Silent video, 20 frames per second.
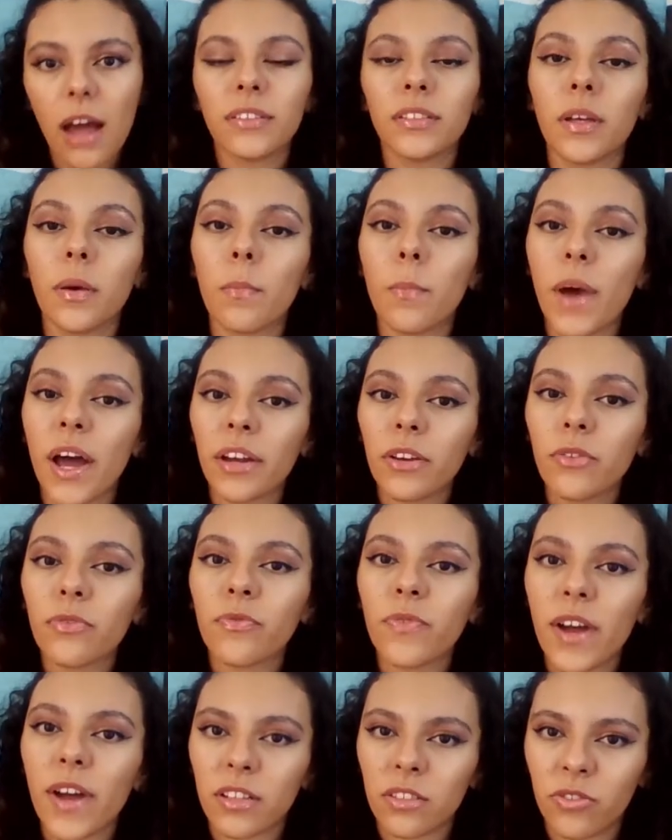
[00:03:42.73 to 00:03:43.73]
the
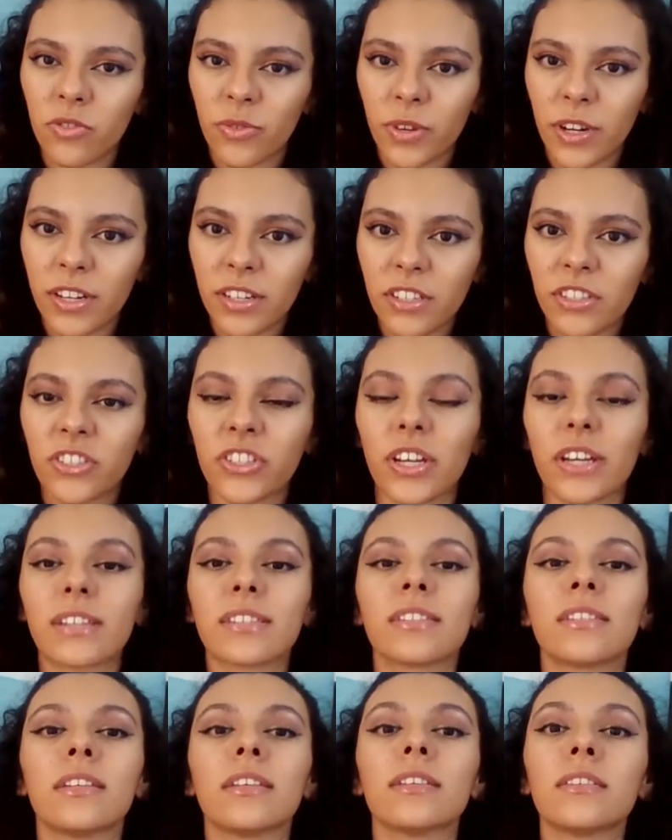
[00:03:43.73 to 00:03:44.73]
manufacturer
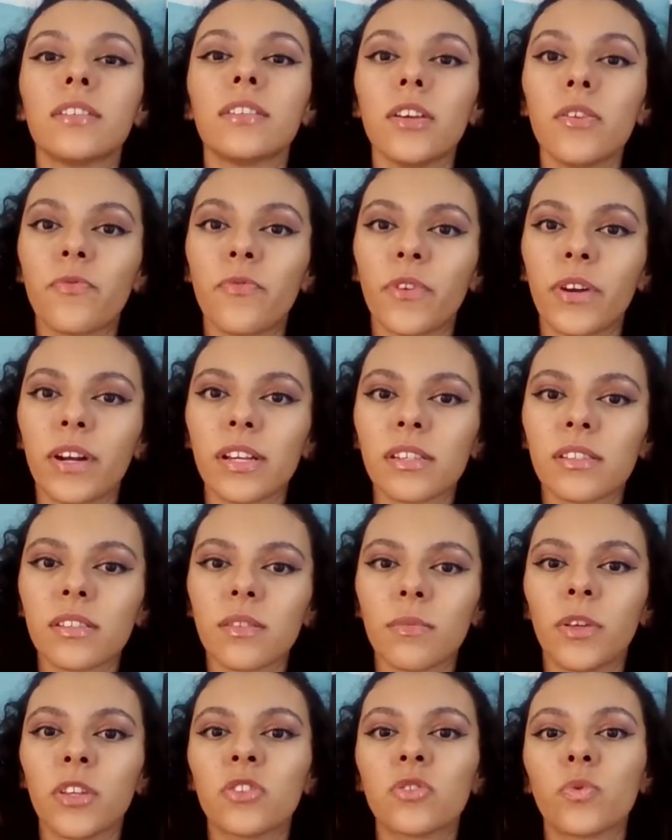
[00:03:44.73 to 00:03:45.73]
checks the difference
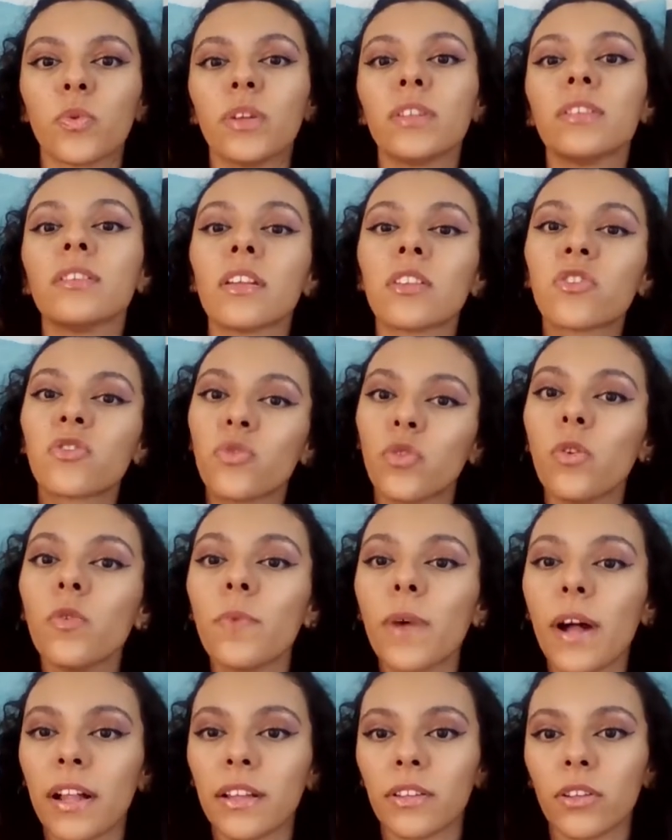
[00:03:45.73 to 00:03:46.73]
between the true
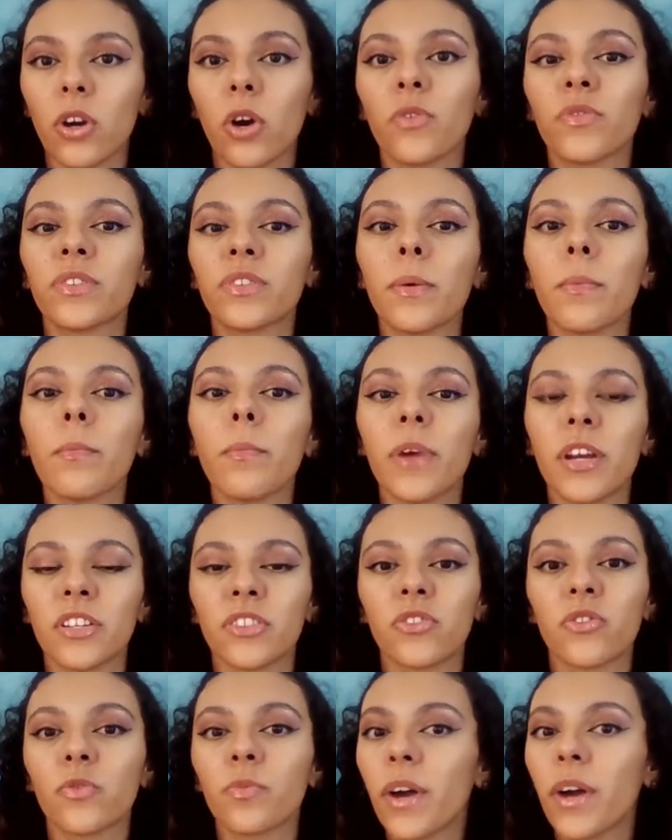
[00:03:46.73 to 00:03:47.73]
value of the
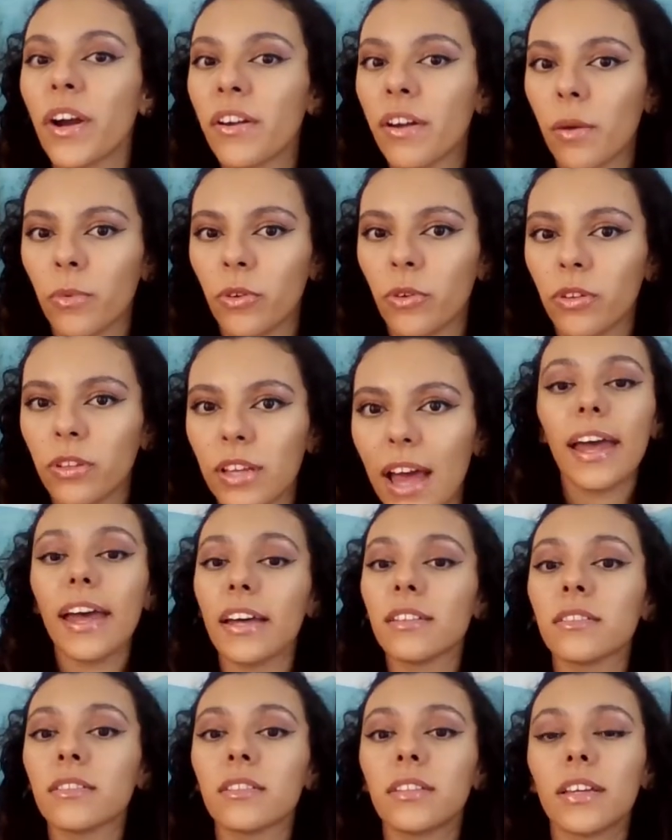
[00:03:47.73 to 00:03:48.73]
measured variable
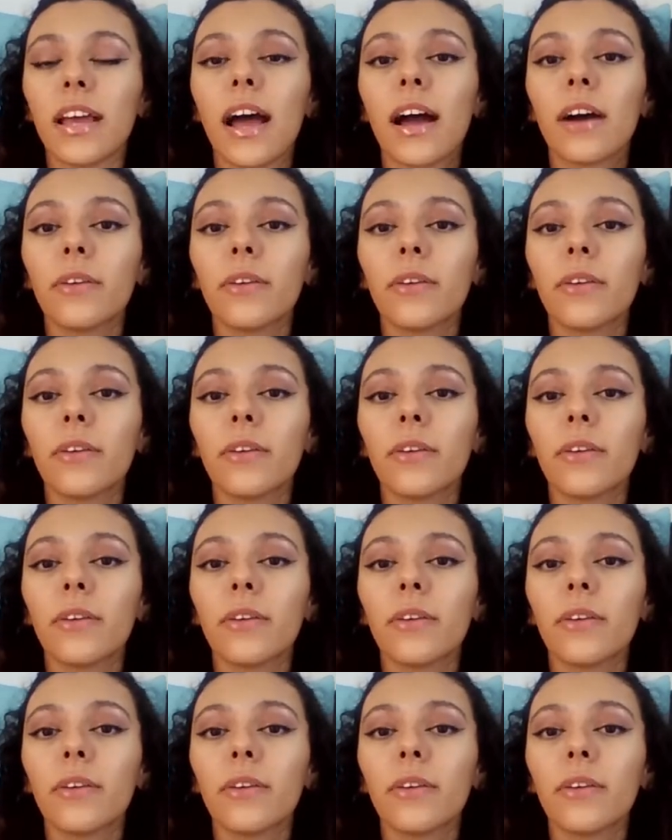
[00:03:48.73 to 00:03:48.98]
and the